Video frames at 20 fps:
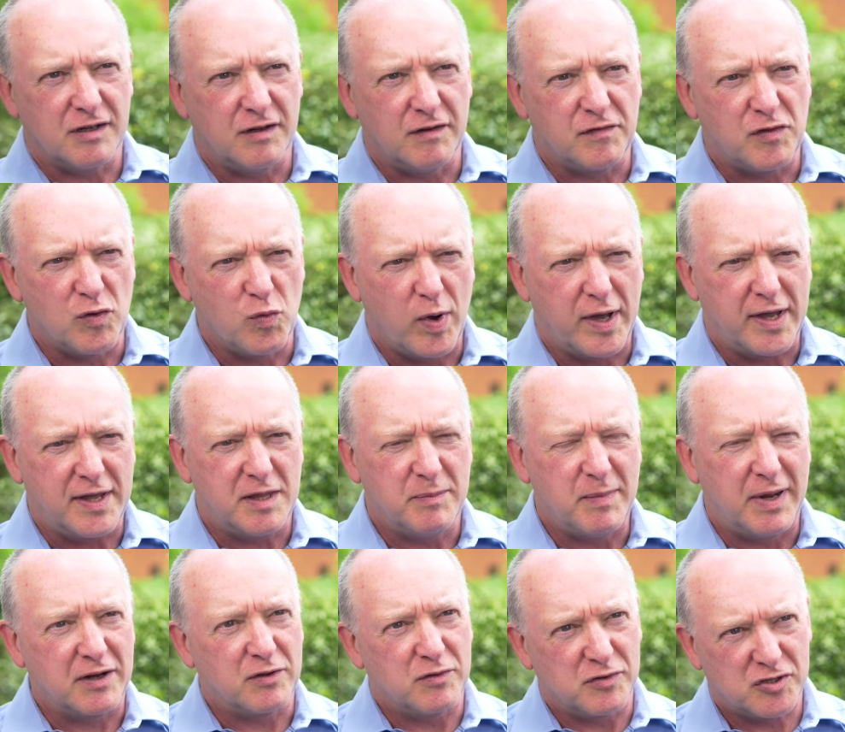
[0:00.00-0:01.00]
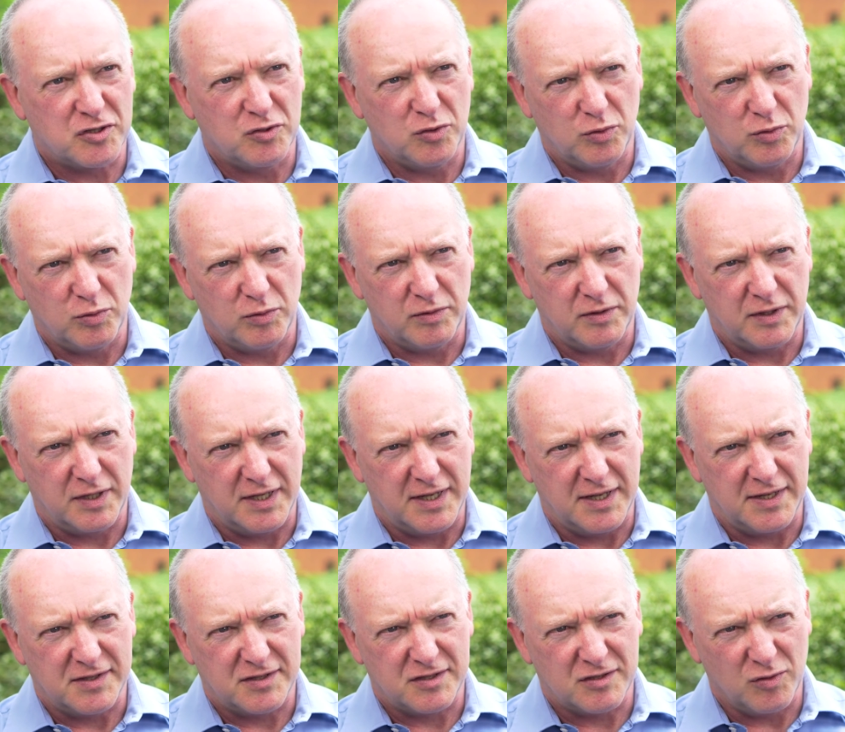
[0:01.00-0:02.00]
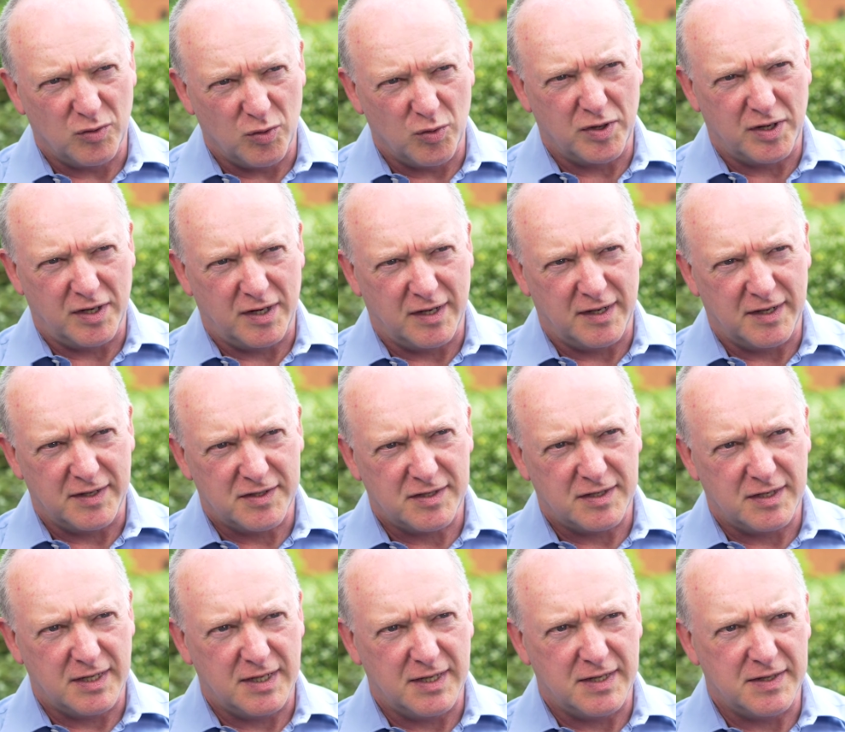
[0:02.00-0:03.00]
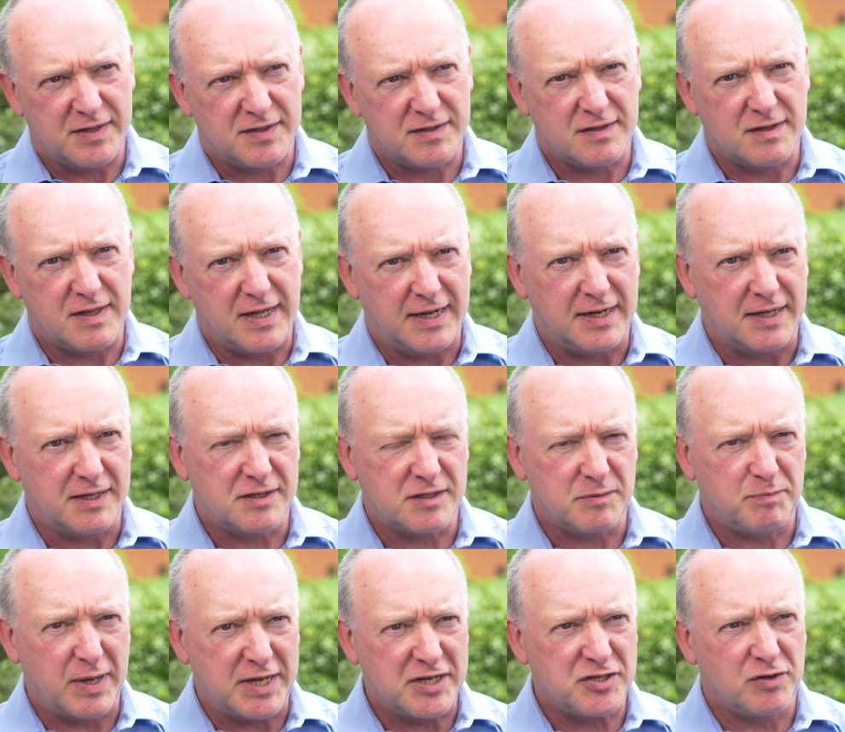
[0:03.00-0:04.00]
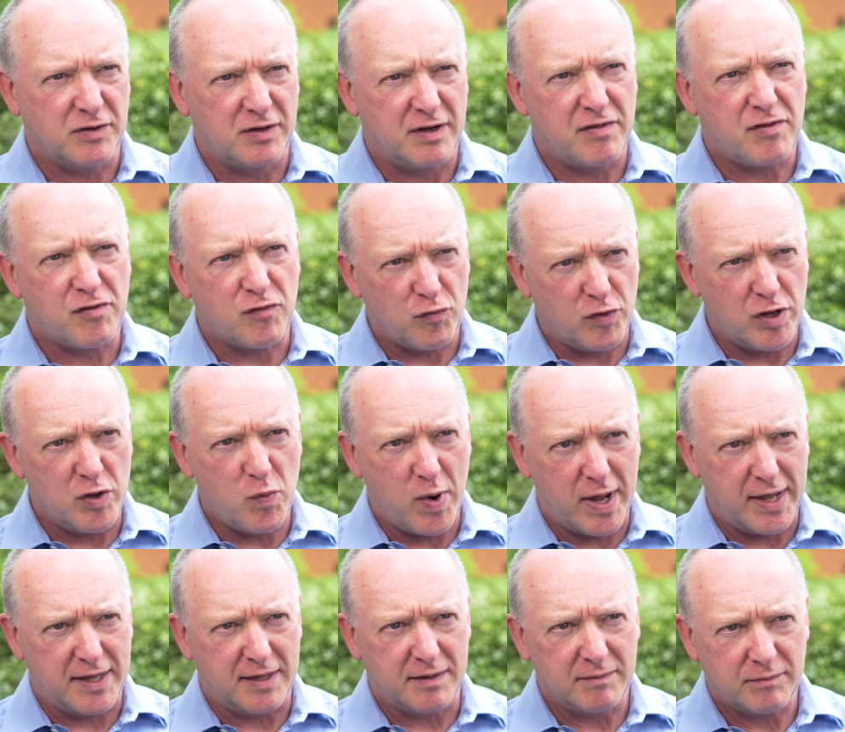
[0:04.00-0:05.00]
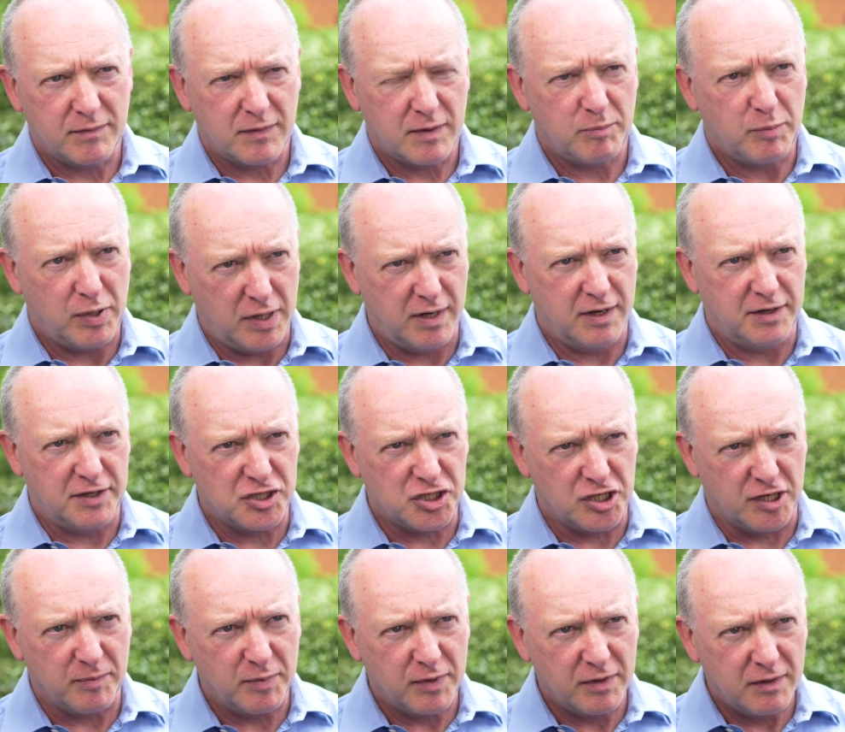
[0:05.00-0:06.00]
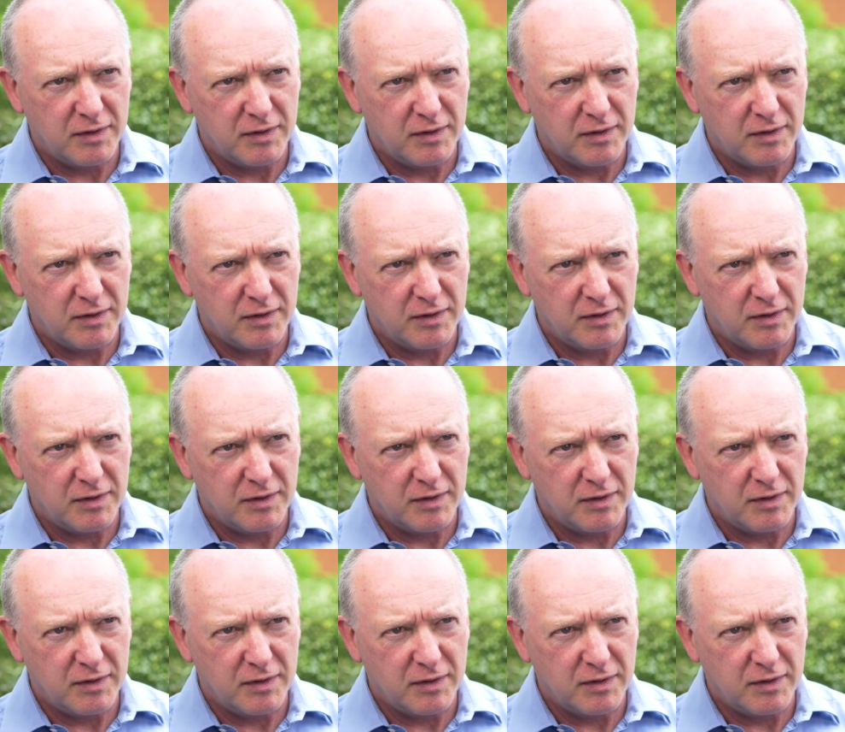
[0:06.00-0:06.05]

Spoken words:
of the way the medical school is organised is that it's based on a three-way partnership,